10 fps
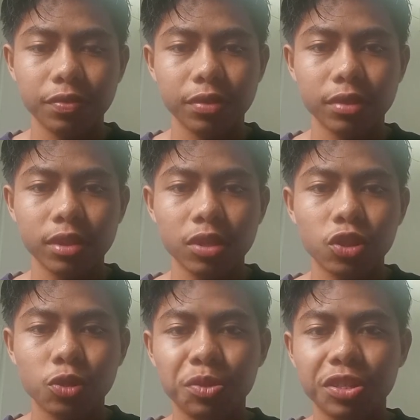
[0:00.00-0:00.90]
Speech
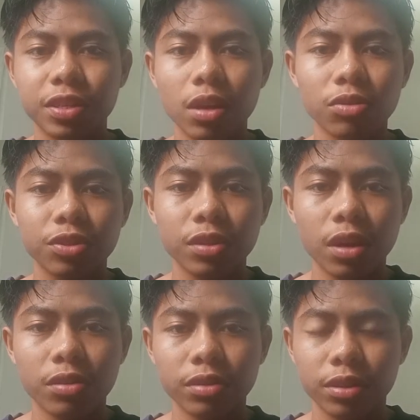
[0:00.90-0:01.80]
sounds are the
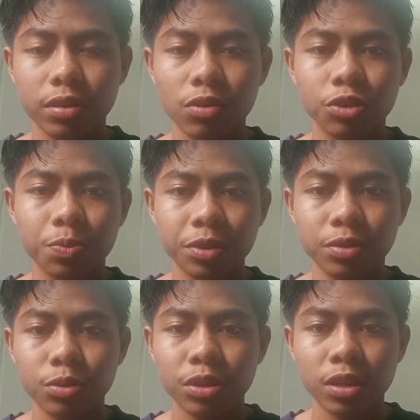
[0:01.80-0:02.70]
sounds produced
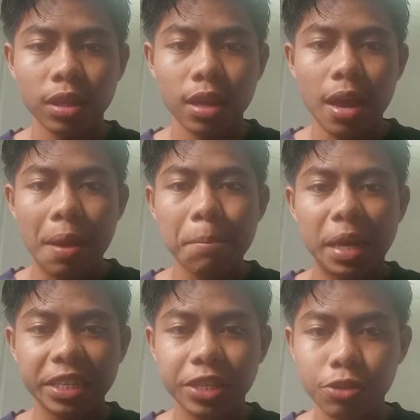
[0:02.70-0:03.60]
by
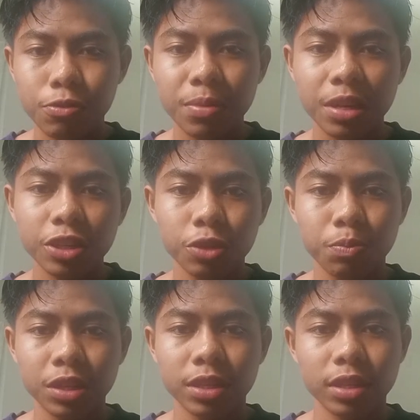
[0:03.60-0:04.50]
human speech in the
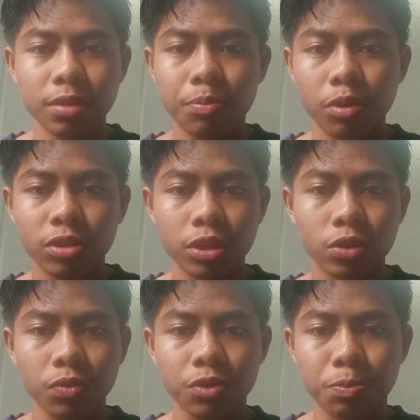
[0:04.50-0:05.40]
process of
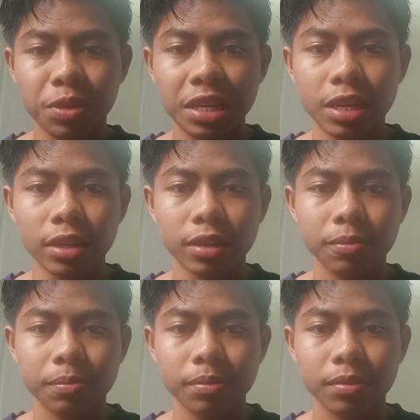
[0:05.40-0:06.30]
speaking.
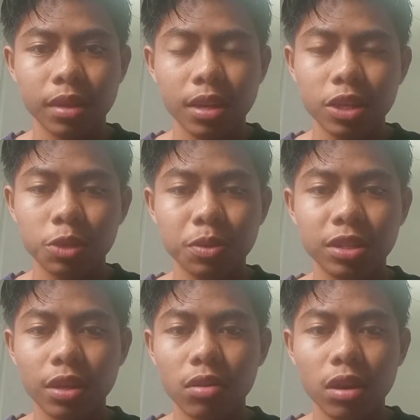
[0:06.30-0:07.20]
Speech sounds are
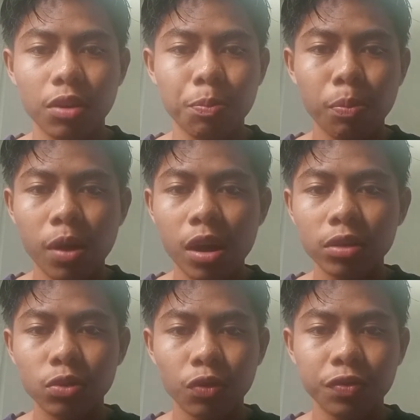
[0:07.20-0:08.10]
part of the
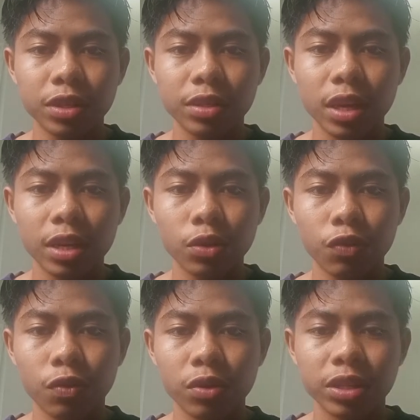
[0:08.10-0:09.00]
study of
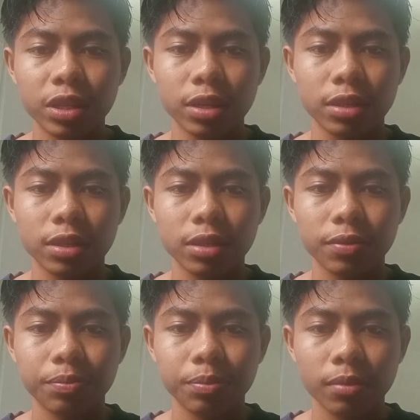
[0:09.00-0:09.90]
phonetics,
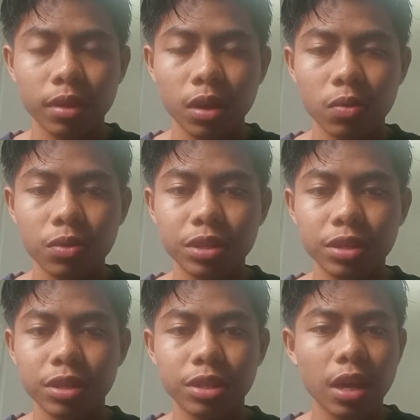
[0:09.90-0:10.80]
which is the
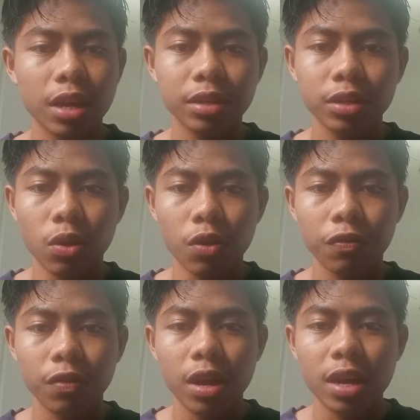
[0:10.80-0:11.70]
study of
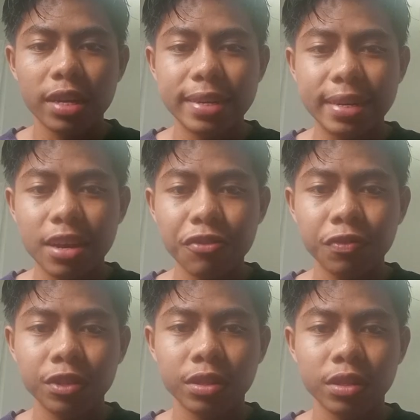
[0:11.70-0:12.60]
the physical
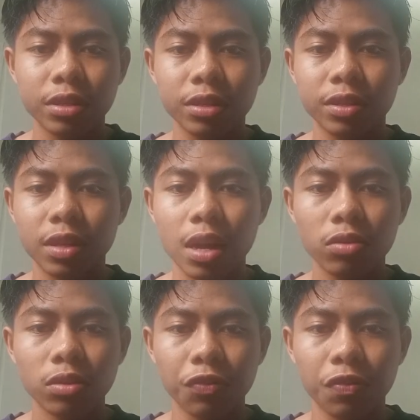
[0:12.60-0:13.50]
sound of
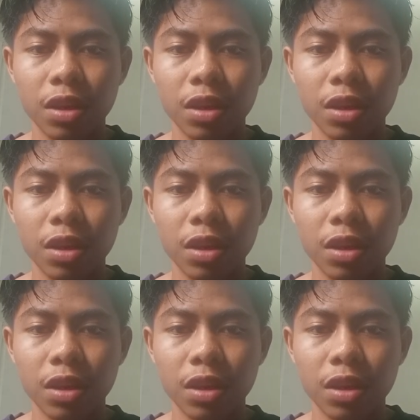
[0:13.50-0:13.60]
language.